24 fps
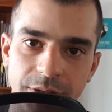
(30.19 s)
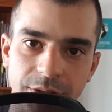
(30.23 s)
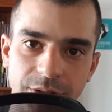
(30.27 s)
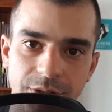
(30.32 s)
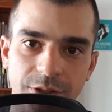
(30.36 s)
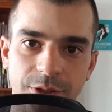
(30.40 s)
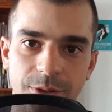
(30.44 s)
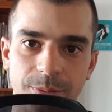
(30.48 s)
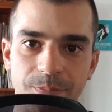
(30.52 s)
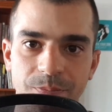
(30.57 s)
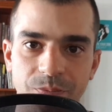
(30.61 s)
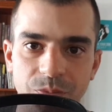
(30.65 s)

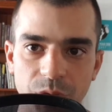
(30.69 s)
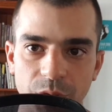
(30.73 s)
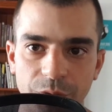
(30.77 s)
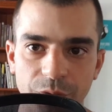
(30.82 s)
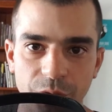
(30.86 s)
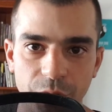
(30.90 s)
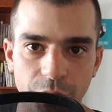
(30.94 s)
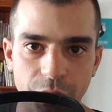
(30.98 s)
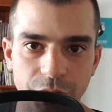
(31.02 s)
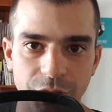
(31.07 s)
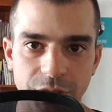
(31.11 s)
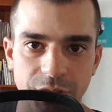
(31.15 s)
So the
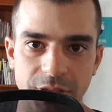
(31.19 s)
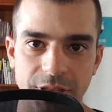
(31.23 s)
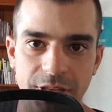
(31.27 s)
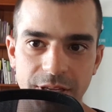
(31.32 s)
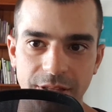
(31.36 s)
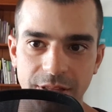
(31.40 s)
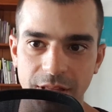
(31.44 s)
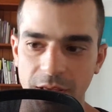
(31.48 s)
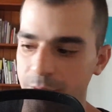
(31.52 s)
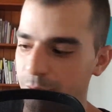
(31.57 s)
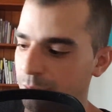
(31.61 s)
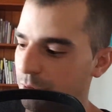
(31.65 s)
first thing
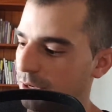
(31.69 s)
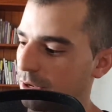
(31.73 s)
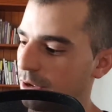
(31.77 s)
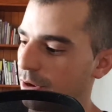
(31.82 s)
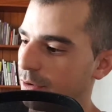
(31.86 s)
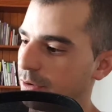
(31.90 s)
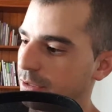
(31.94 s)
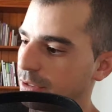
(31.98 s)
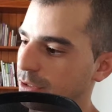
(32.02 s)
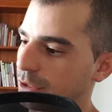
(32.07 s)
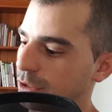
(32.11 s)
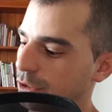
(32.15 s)
that we're
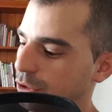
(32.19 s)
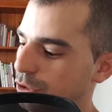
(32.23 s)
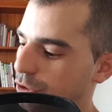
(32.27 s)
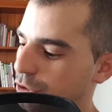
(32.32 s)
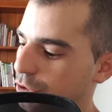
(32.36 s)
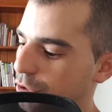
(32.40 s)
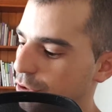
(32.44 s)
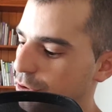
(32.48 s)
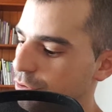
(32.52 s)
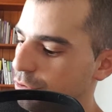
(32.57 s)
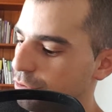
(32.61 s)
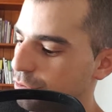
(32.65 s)
going to
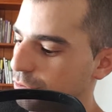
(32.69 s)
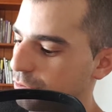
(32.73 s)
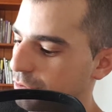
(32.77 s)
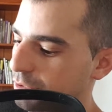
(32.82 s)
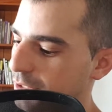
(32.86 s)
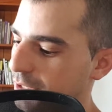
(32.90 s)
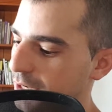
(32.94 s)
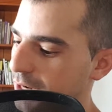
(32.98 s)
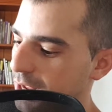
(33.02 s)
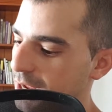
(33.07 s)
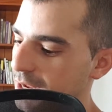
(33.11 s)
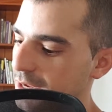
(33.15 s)
show you
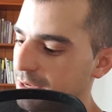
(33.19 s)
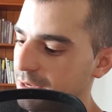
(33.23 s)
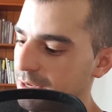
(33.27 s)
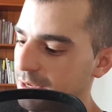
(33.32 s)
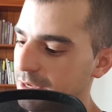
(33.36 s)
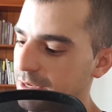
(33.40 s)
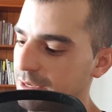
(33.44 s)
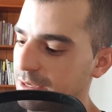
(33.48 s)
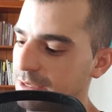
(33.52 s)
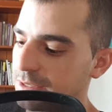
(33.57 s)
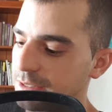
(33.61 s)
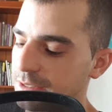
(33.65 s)
today
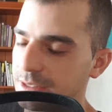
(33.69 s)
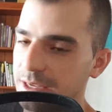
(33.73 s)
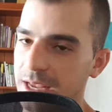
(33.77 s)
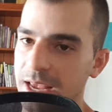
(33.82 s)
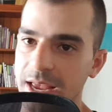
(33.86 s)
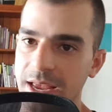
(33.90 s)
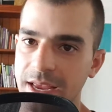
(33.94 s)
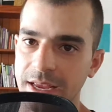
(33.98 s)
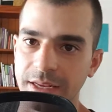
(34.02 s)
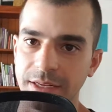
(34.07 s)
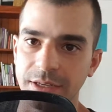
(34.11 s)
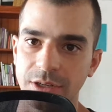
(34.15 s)
is
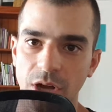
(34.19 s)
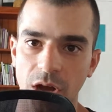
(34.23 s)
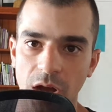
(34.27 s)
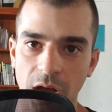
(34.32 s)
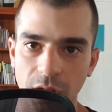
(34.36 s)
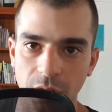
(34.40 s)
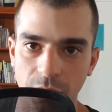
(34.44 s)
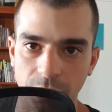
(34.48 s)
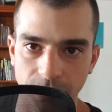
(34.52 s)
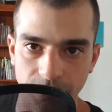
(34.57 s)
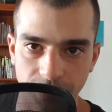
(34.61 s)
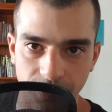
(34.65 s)
a
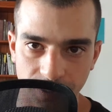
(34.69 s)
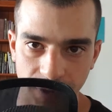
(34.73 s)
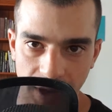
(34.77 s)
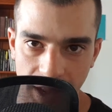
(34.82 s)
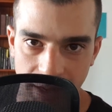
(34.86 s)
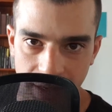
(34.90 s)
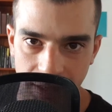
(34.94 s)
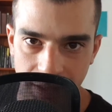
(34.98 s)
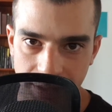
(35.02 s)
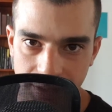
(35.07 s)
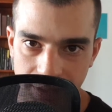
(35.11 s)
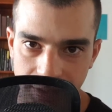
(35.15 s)
nylon
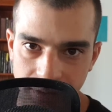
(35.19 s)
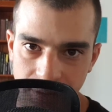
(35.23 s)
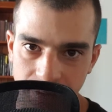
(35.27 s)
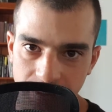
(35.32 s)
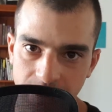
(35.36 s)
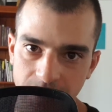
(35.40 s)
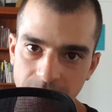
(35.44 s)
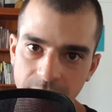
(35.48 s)
flat lead,